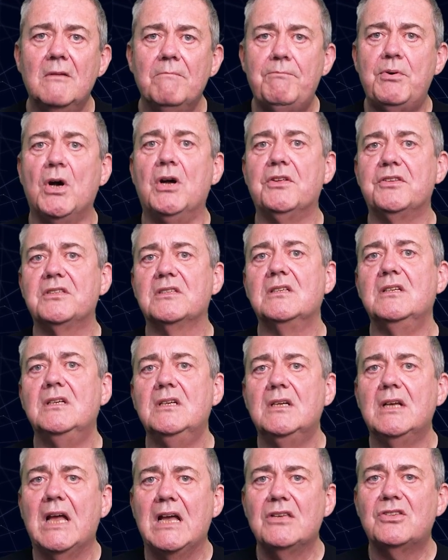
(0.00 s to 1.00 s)
But
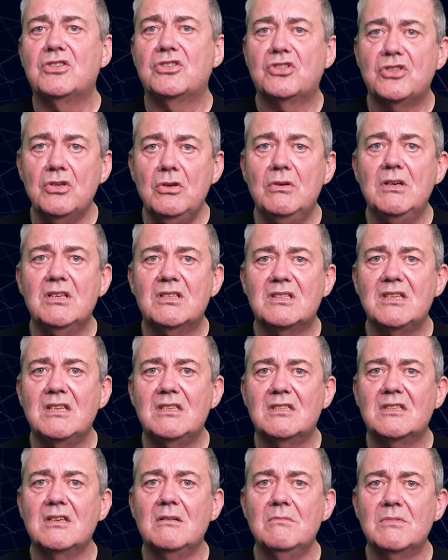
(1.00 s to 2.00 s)
as soon as
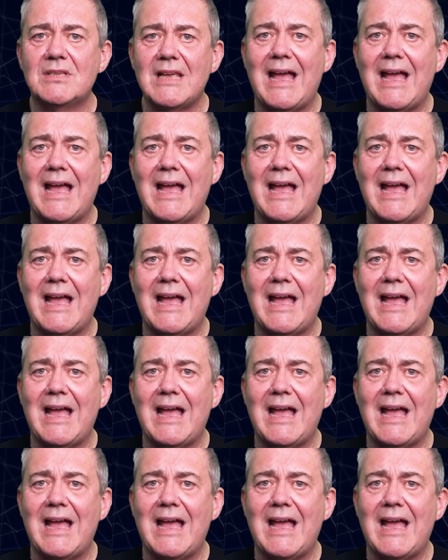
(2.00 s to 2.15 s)
systems